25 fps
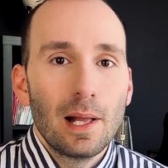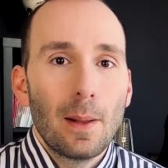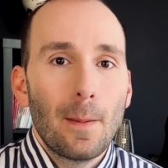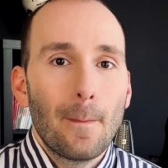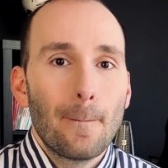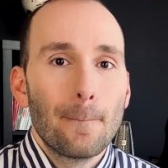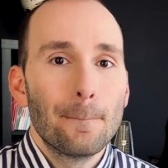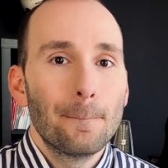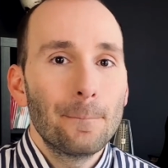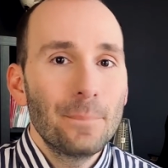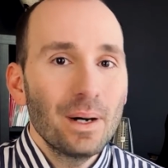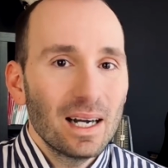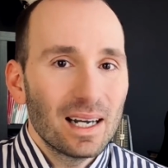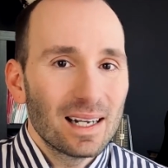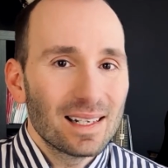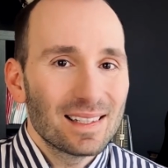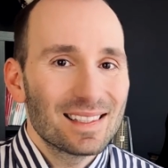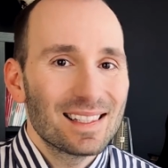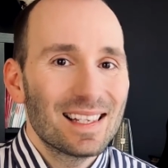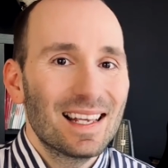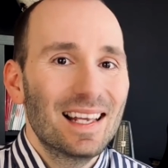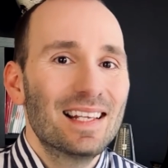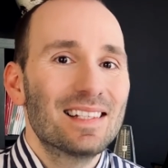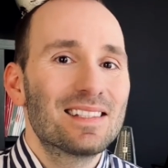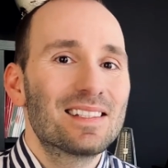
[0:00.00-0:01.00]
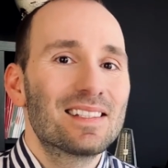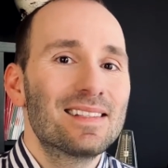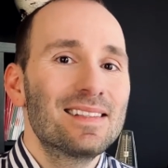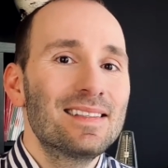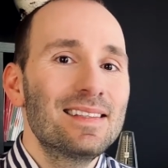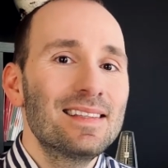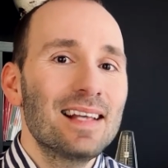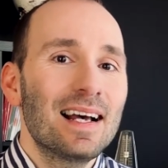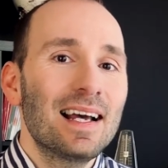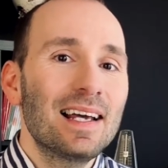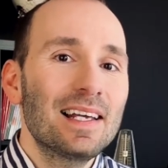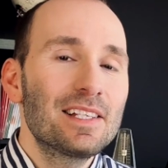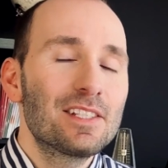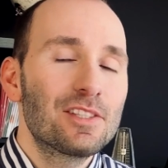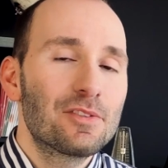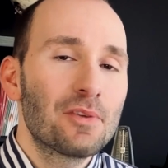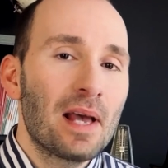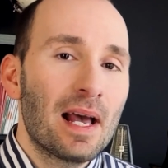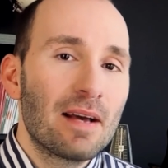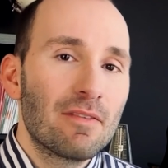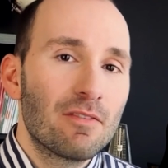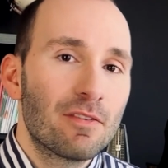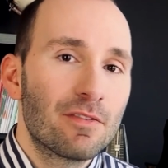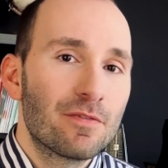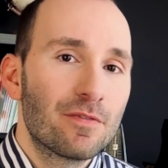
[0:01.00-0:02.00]
But it's nice to
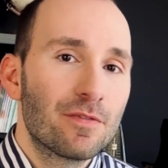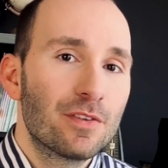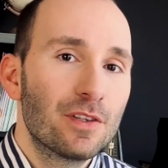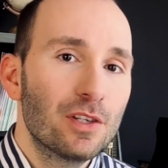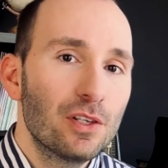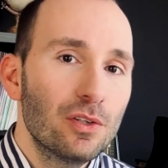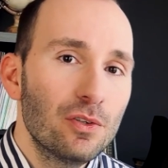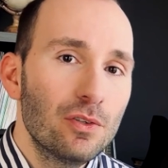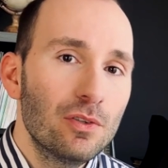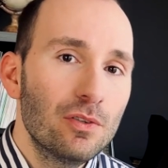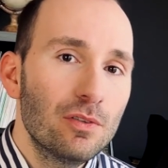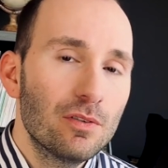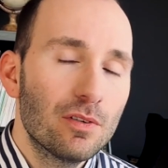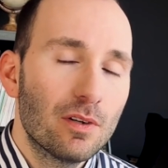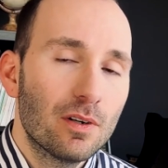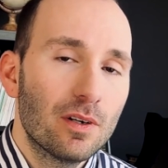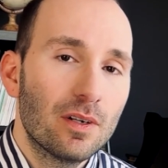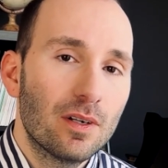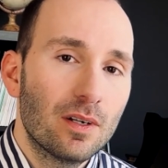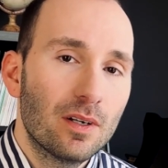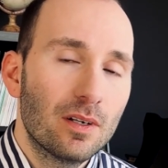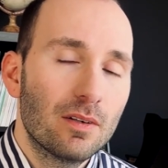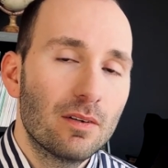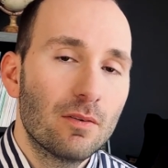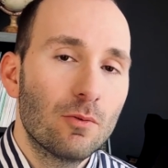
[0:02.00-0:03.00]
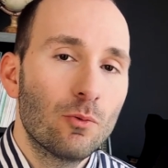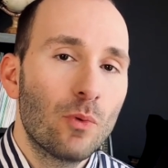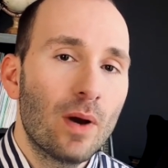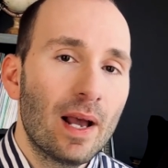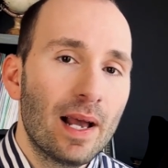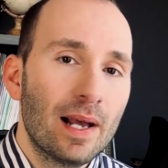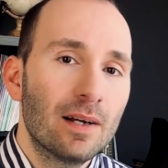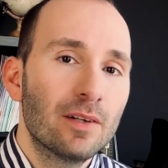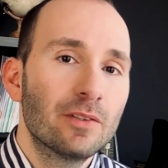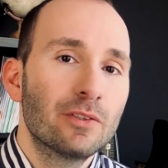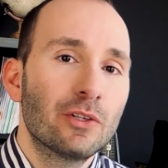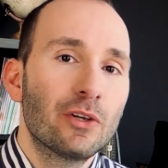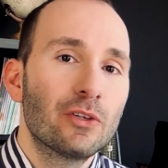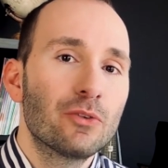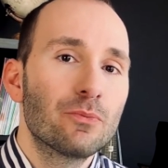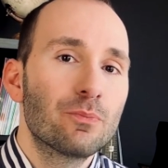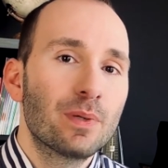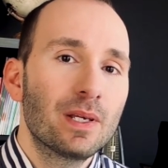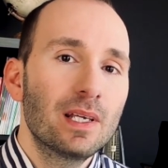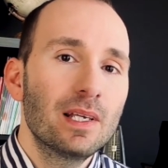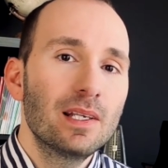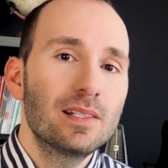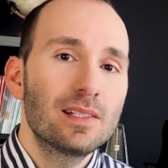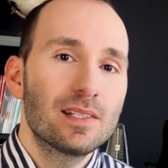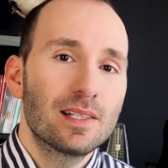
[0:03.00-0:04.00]
have a few well-known
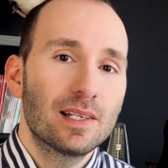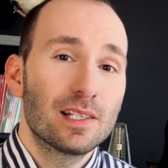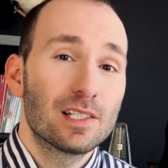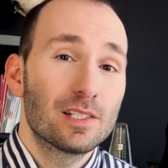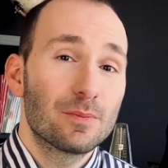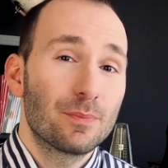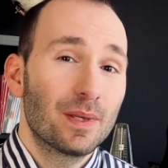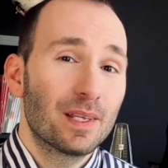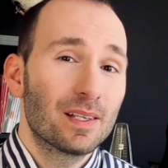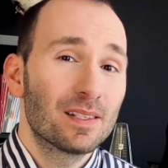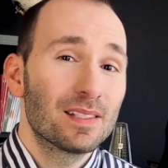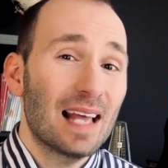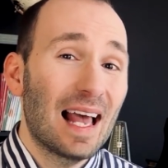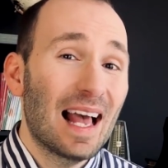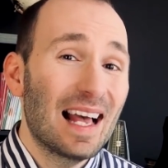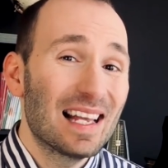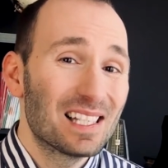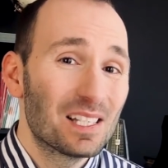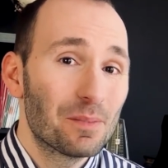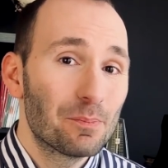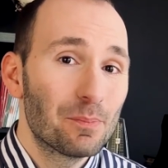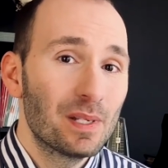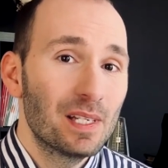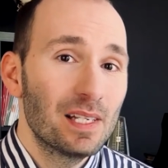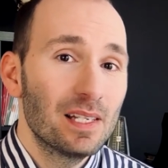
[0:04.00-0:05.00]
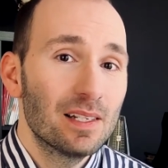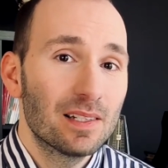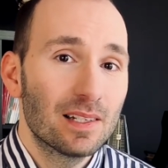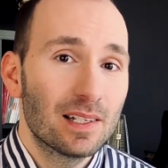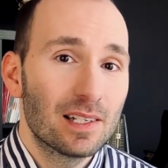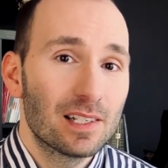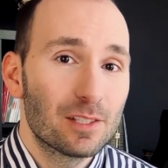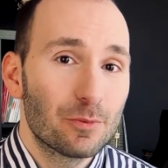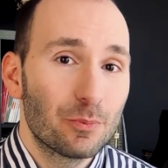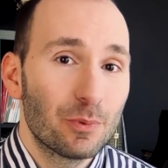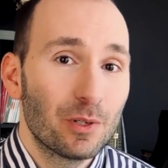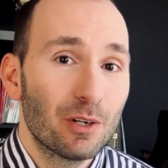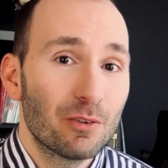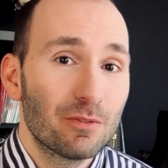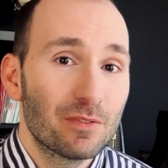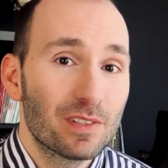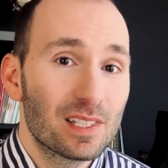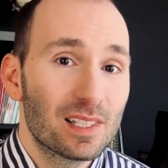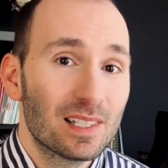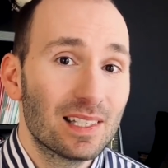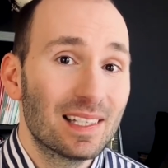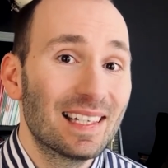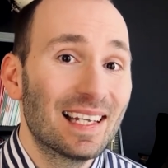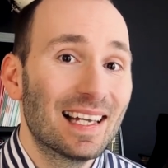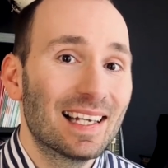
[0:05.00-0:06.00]
pieces because as pianists, we
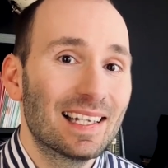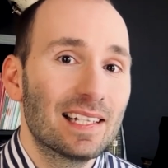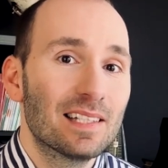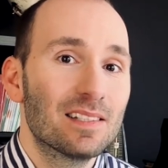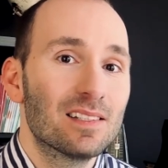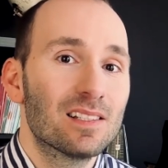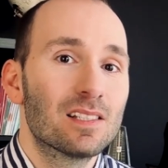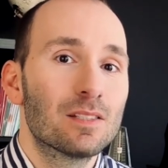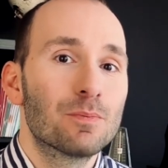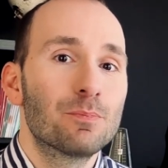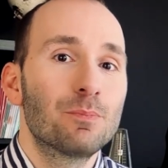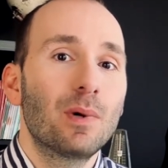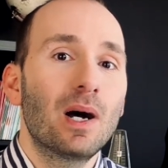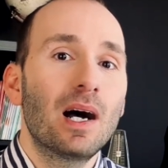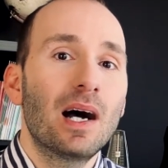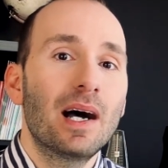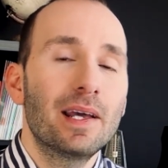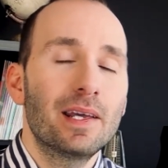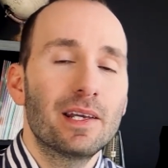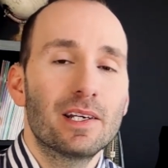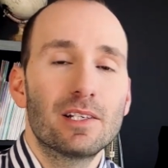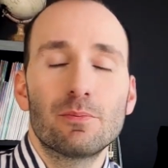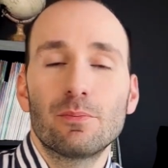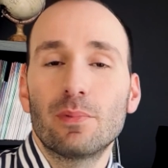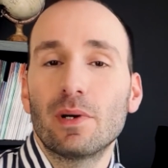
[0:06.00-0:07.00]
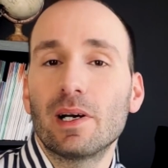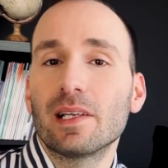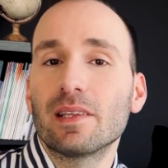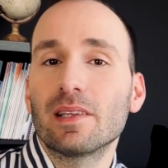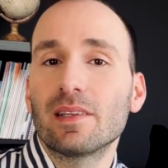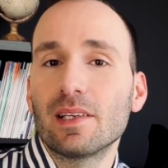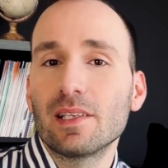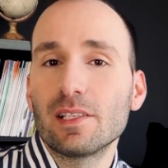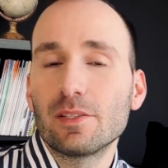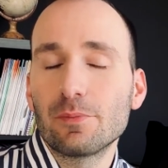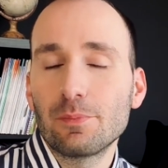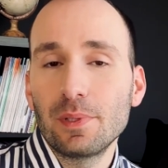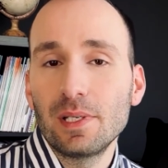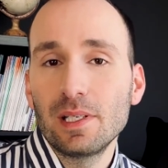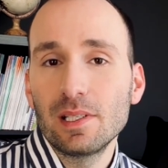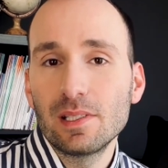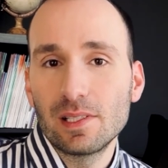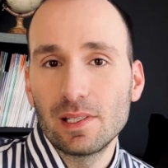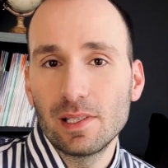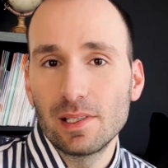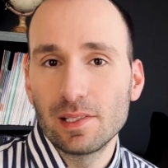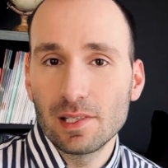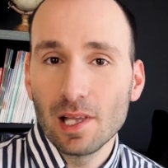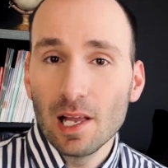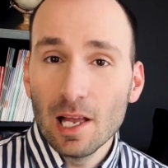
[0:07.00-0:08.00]
obviously get inspired by these
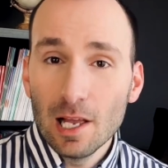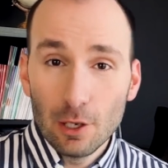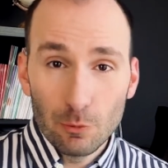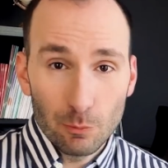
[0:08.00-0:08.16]
pieces.